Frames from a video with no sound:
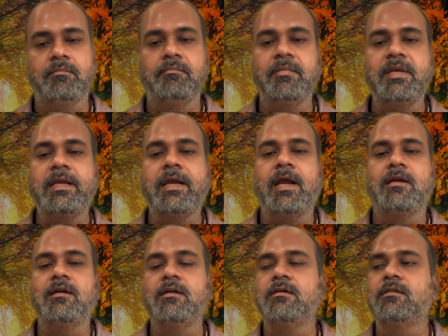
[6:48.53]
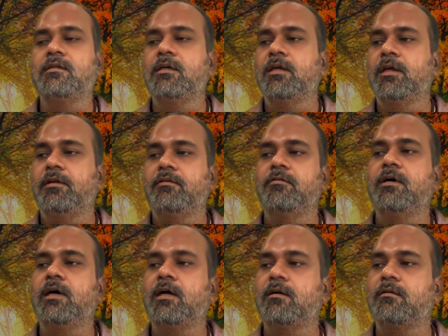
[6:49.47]
Being adult, you
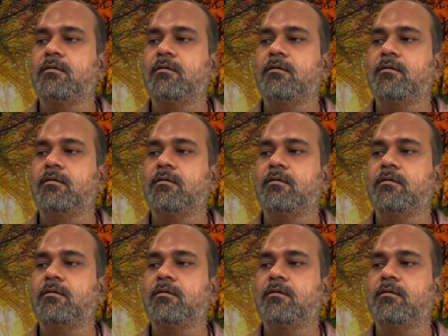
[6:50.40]
are